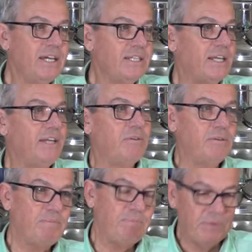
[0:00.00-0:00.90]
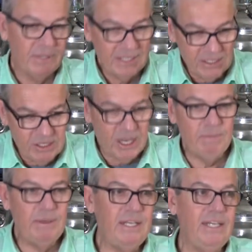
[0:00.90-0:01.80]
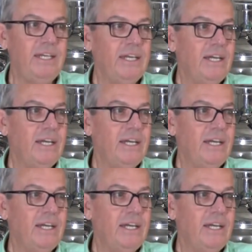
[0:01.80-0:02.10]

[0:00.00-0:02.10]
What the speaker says: So there are so many